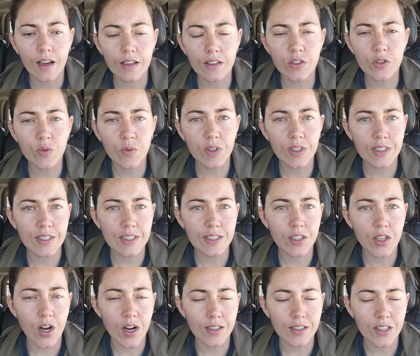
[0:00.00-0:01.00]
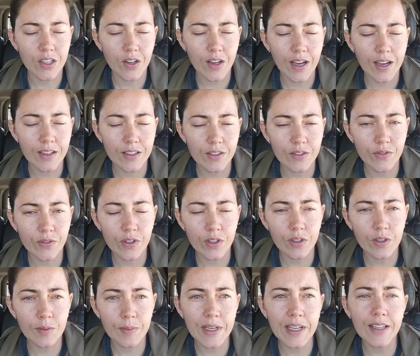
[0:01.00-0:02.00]
just wanted to talk to you guys for a
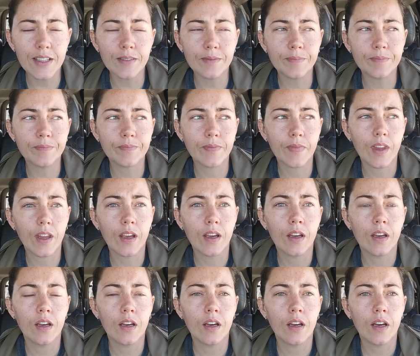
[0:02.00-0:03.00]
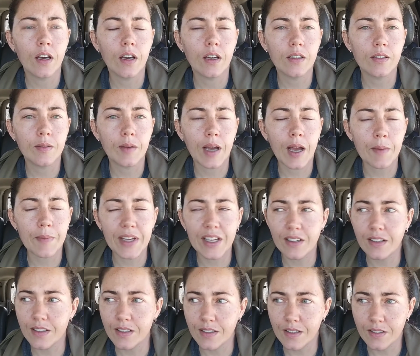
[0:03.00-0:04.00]
little bit. I made
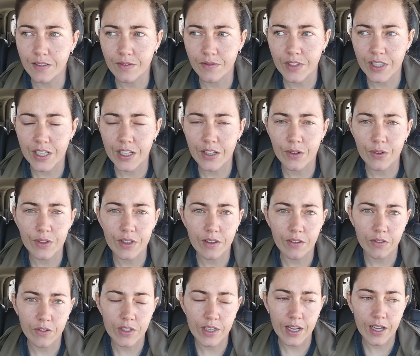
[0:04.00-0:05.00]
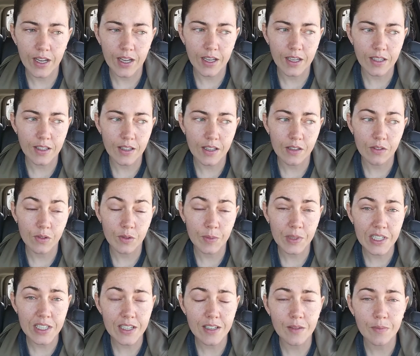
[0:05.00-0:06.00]
a video the other day that I was
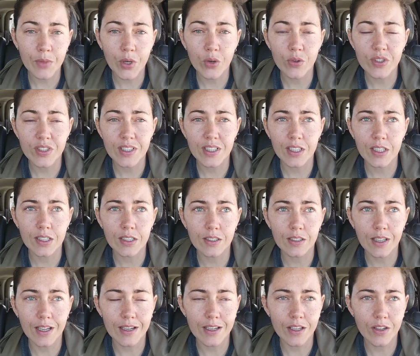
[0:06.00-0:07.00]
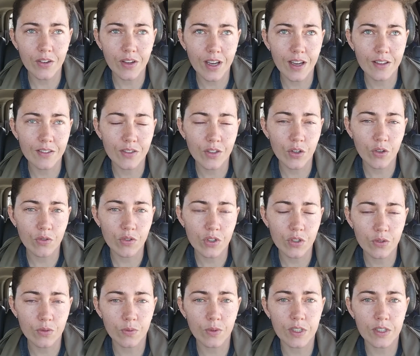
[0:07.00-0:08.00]
planning on posting, letting you guys know
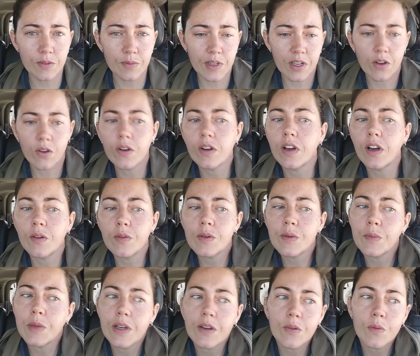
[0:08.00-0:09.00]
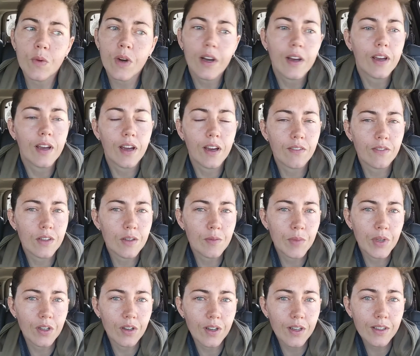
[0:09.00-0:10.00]
just what's been going on with me and why I haven't
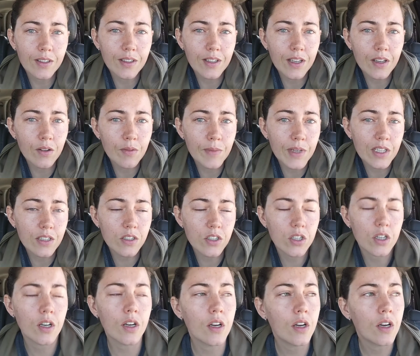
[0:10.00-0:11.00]
been on here much.